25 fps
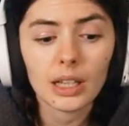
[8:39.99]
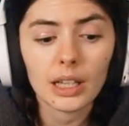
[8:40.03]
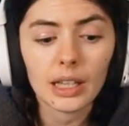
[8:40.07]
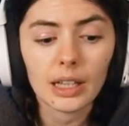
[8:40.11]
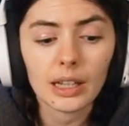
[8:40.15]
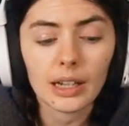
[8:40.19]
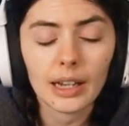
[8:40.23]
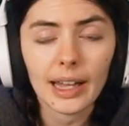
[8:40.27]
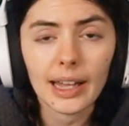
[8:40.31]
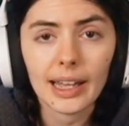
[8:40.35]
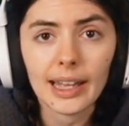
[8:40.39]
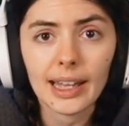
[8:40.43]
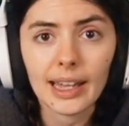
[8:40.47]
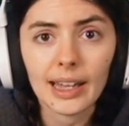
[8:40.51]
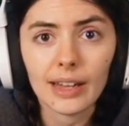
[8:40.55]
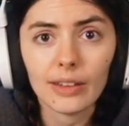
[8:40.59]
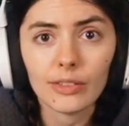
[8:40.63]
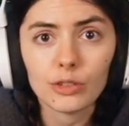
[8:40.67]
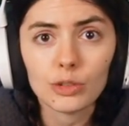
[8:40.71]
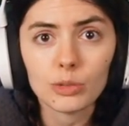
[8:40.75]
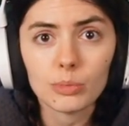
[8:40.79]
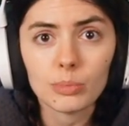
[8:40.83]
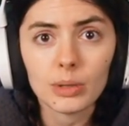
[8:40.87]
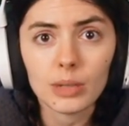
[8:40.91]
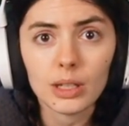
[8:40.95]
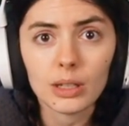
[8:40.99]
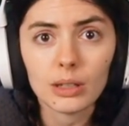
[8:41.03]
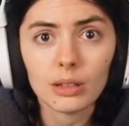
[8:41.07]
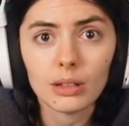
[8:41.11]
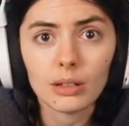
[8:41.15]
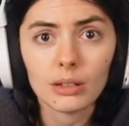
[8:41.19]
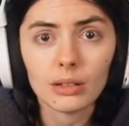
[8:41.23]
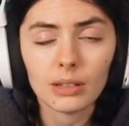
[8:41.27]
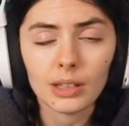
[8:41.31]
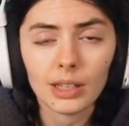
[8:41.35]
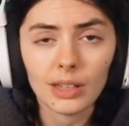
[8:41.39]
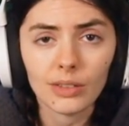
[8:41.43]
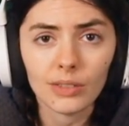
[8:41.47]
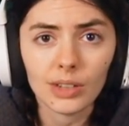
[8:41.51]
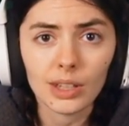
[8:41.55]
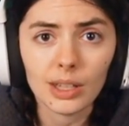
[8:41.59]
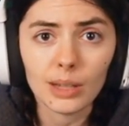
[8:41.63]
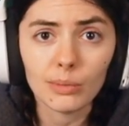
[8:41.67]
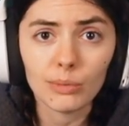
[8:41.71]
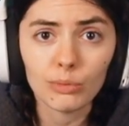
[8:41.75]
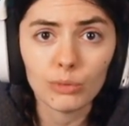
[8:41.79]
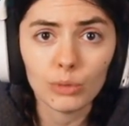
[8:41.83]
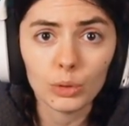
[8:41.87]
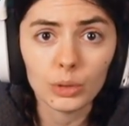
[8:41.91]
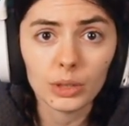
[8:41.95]
and I have to be giving
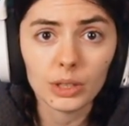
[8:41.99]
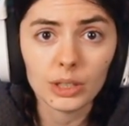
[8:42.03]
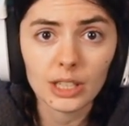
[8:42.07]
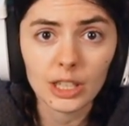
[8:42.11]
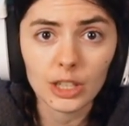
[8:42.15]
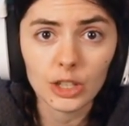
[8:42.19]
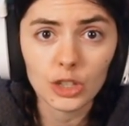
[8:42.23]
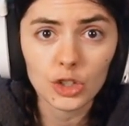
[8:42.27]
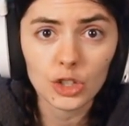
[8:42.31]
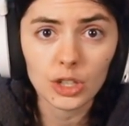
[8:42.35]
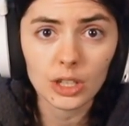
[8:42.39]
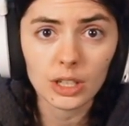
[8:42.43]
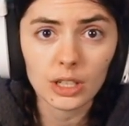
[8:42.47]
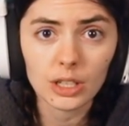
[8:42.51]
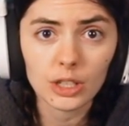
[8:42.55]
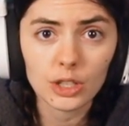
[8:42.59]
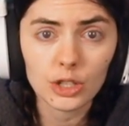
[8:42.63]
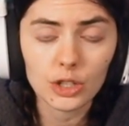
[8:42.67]
him full attention.